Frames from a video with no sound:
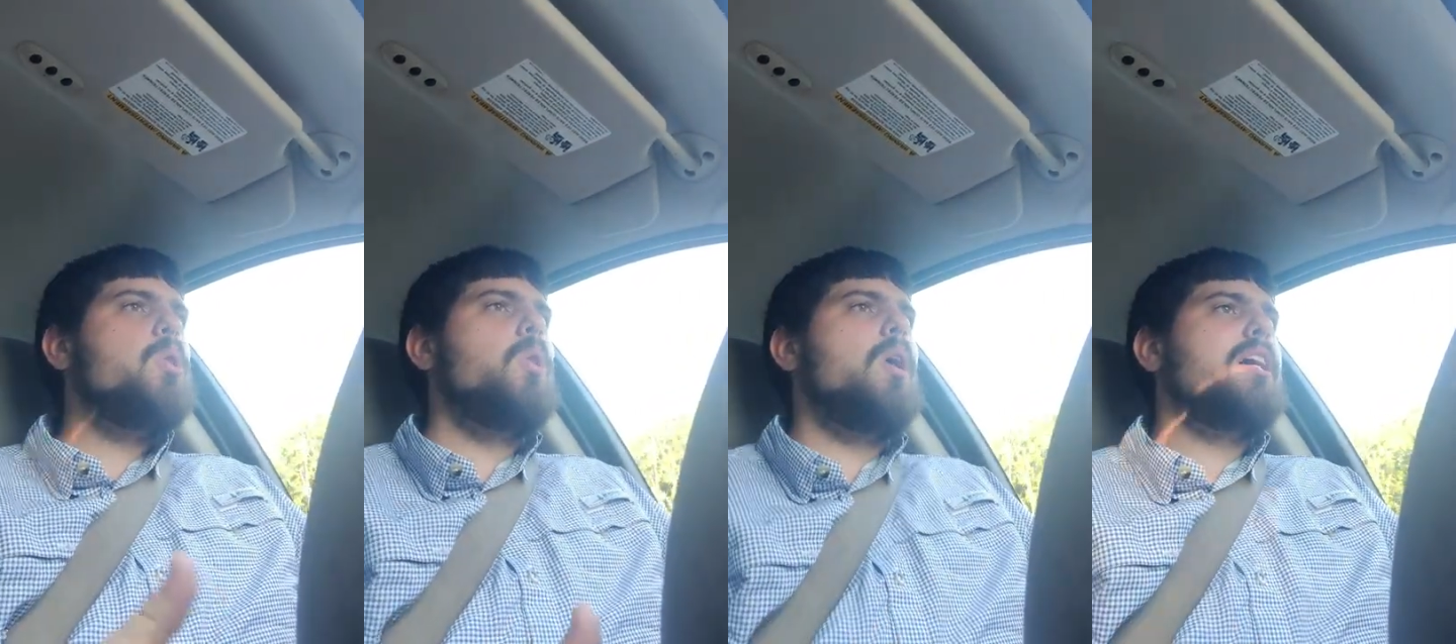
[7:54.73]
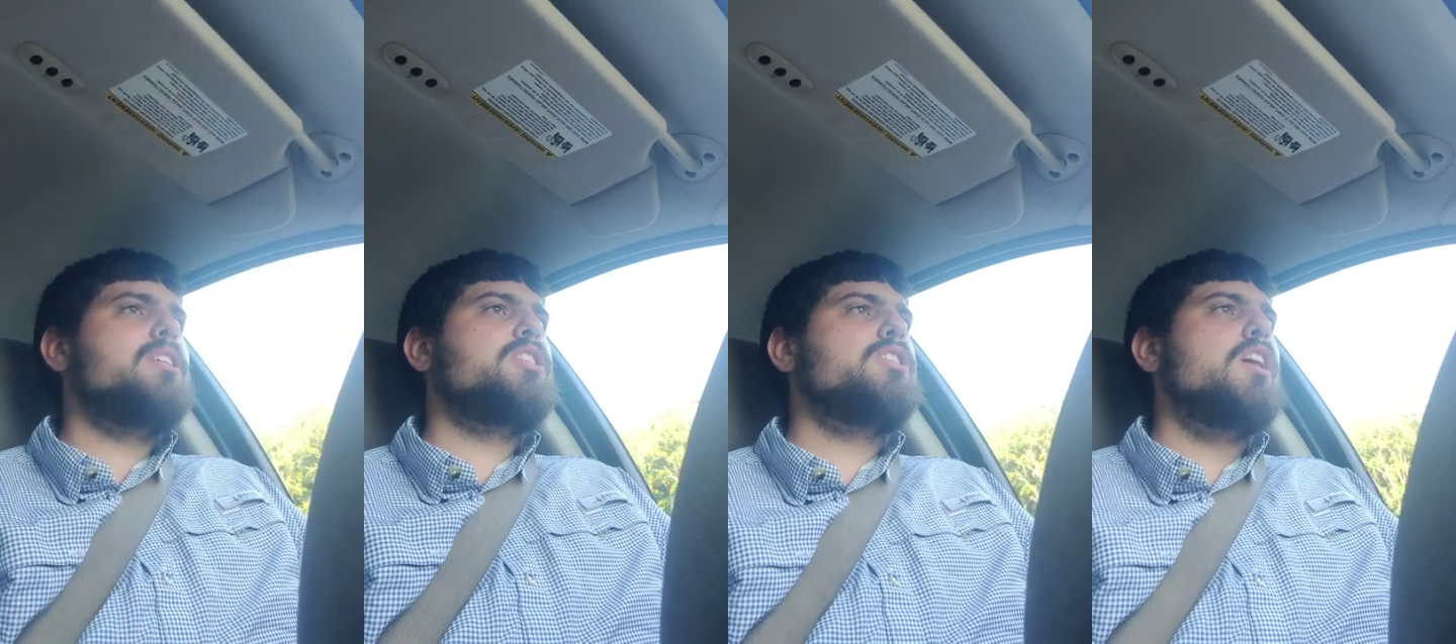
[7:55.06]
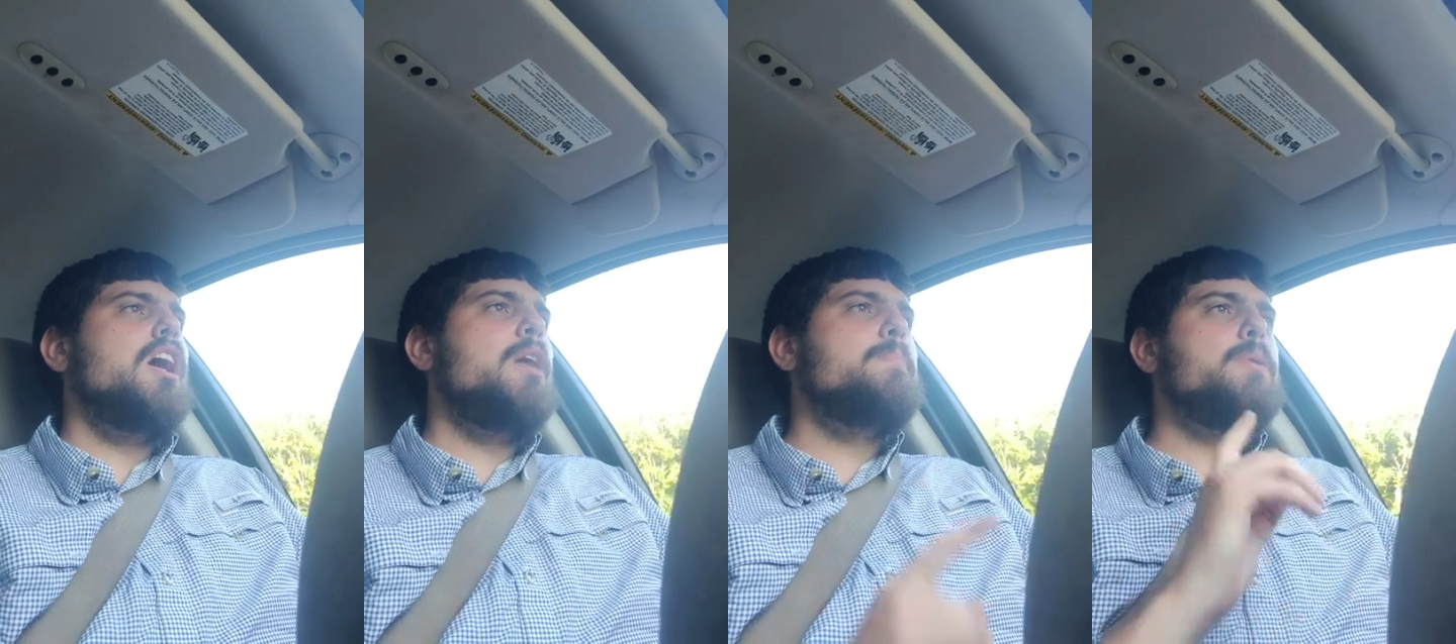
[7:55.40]
launch
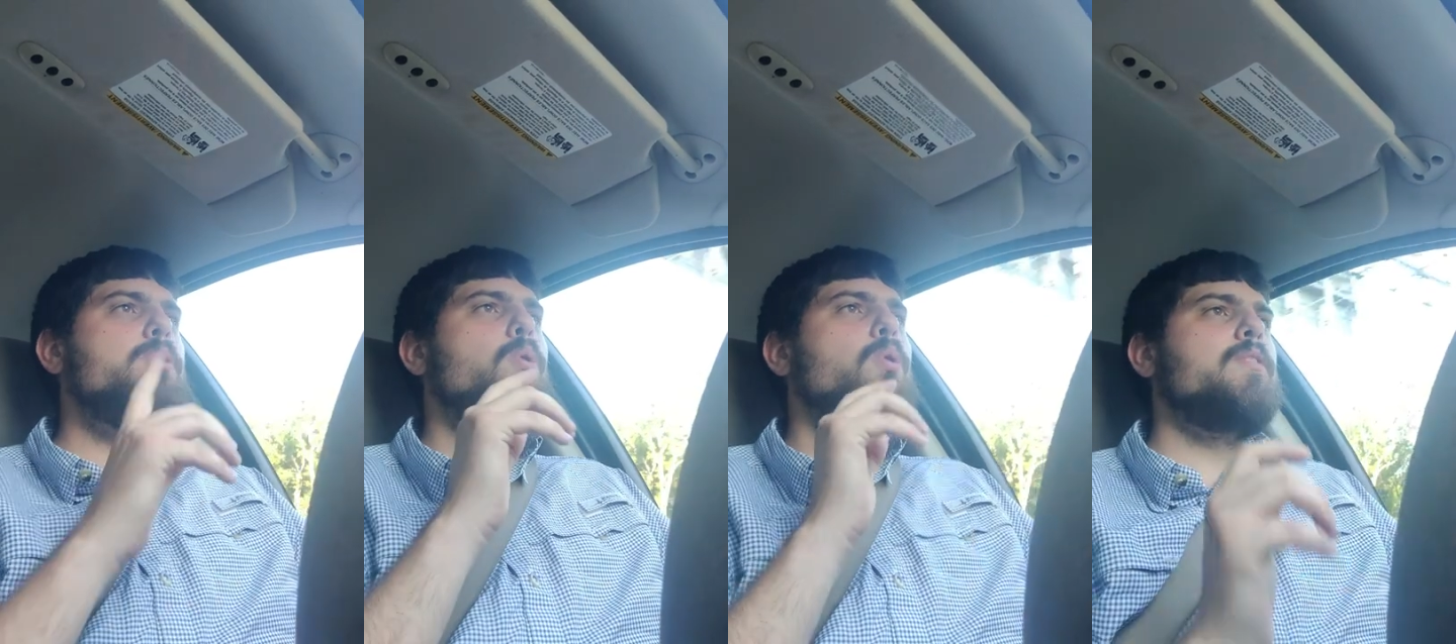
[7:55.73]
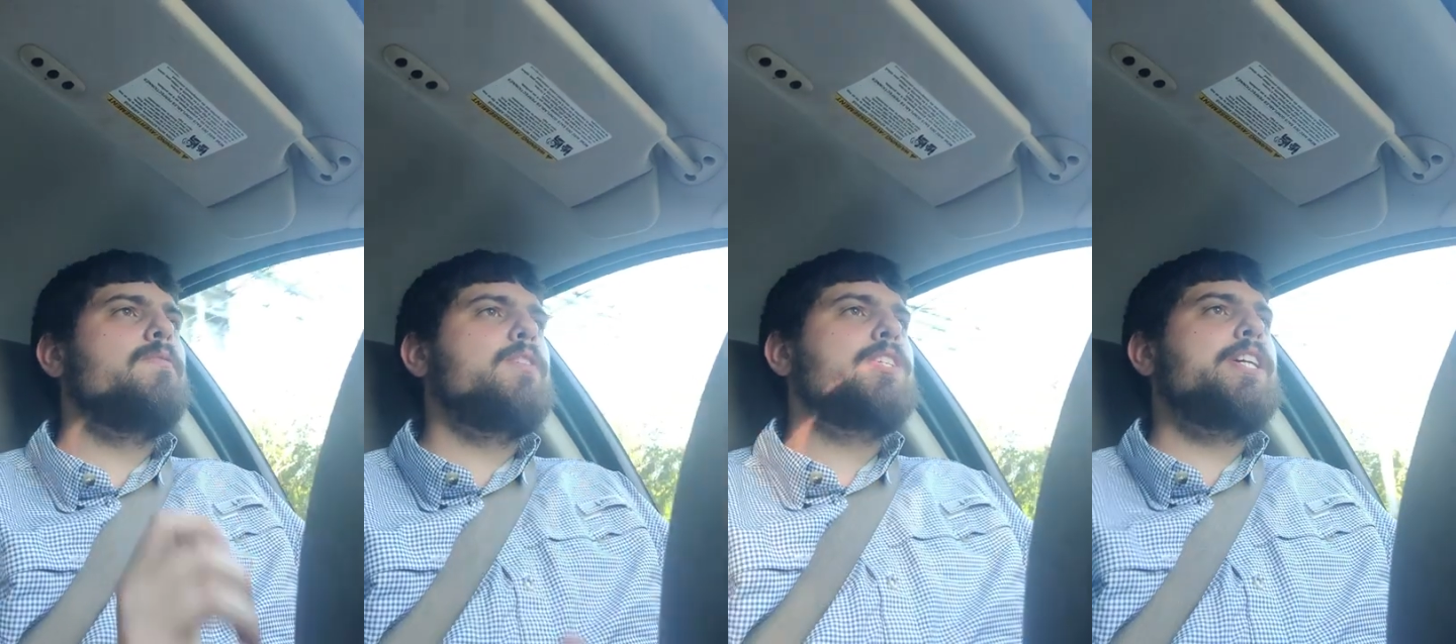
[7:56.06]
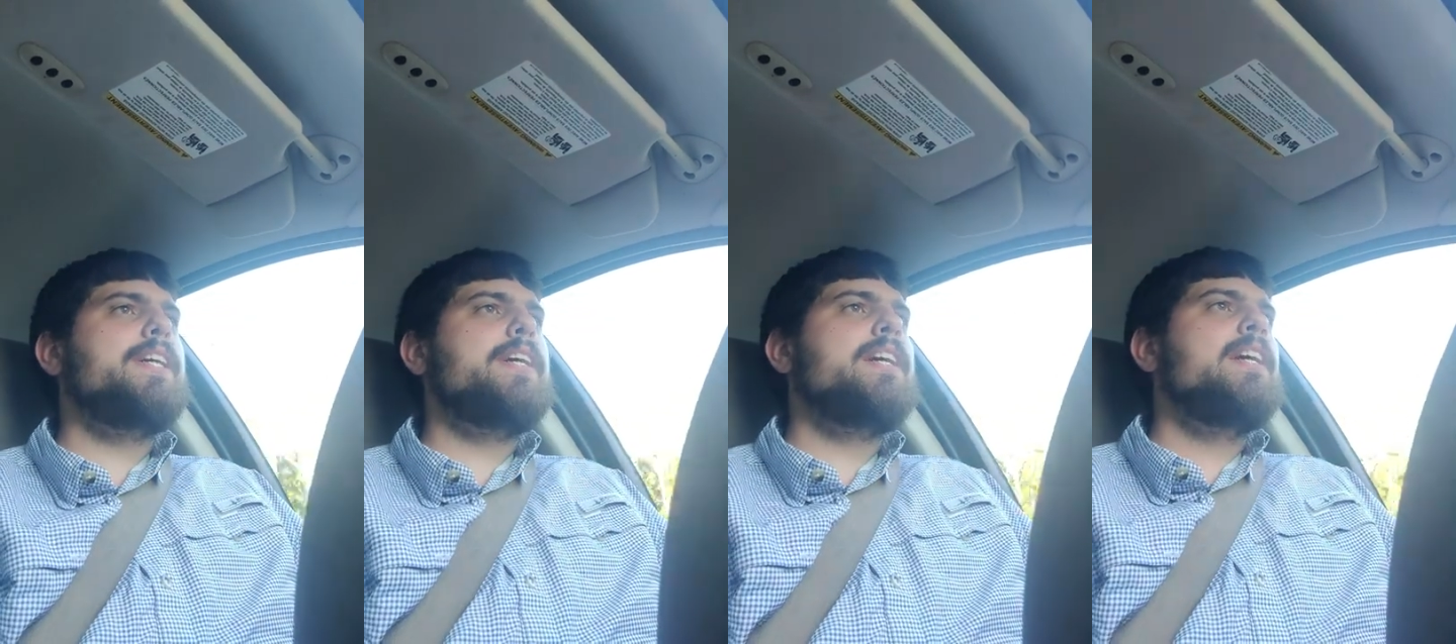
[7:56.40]
up in Northern
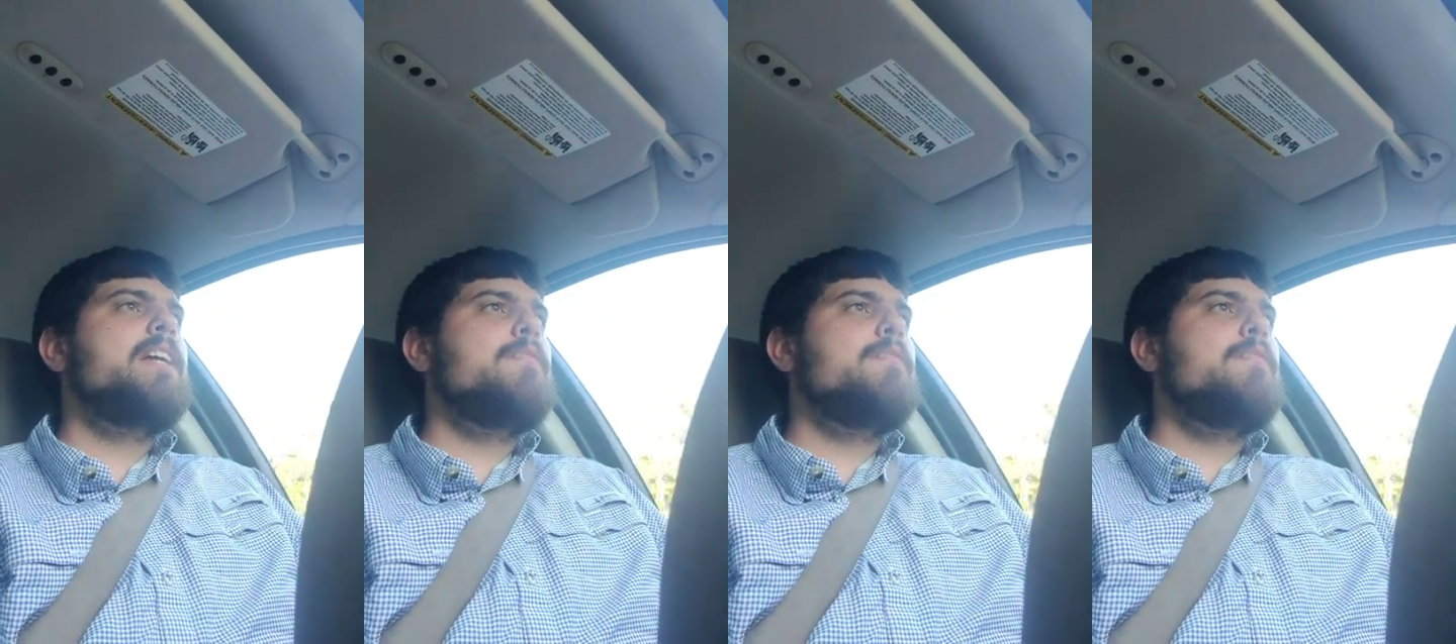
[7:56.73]
Virginia.